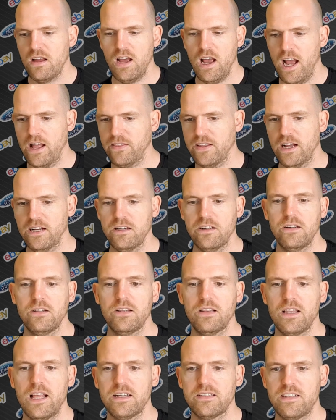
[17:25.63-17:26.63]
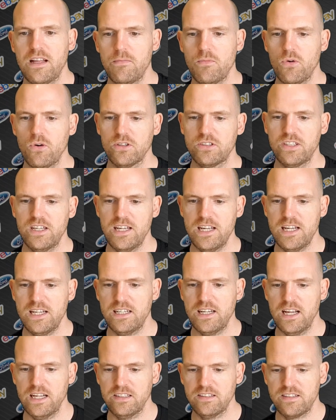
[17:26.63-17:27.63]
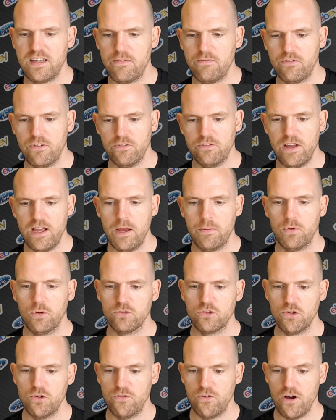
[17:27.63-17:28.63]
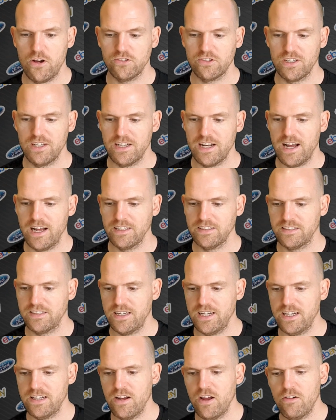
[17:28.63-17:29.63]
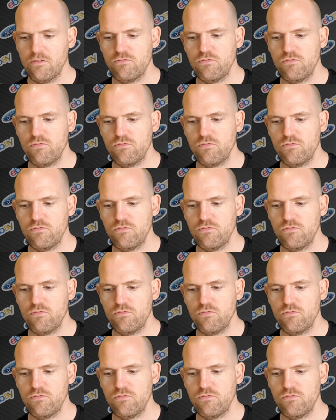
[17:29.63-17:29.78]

And then last MOT'd in 10th of April 2019,